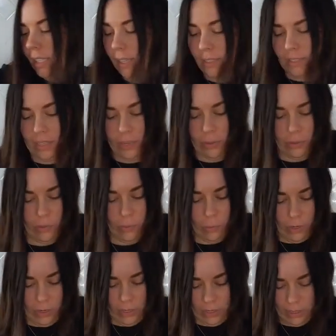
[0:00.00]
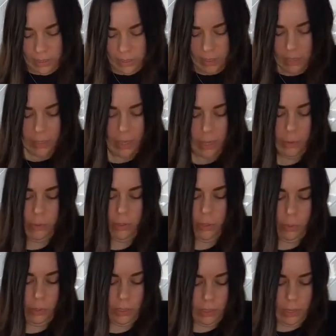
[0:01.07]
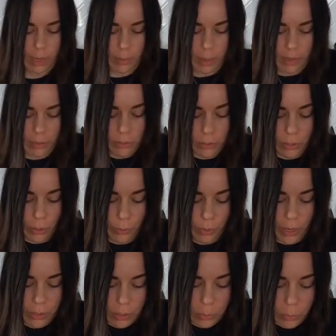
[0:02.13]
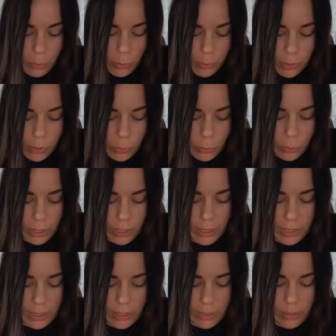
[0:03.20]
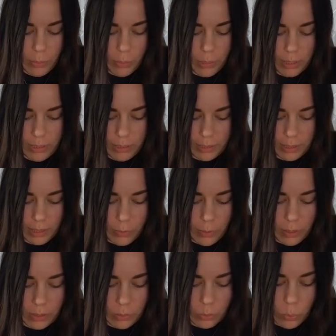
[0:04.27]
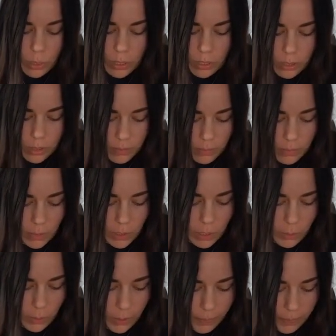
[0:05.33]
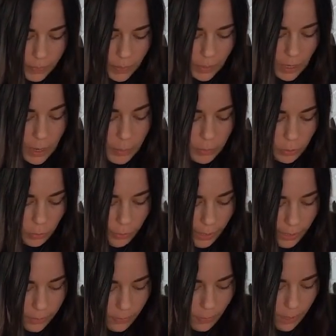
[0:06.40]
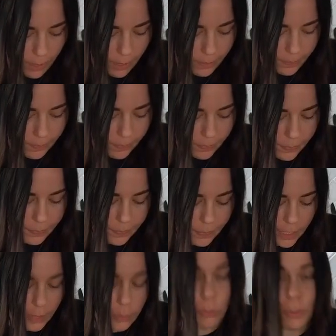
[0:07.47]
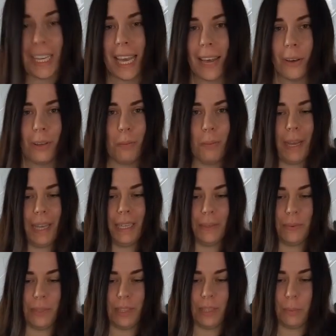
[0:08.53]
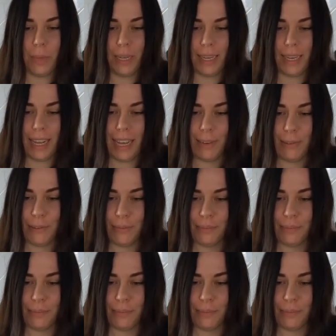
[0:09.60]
I was worried that the scale was going to time out. So I just poured it all in basically at once, which, you know what, I'm sure that's fine. I will now combine it with the butter knife.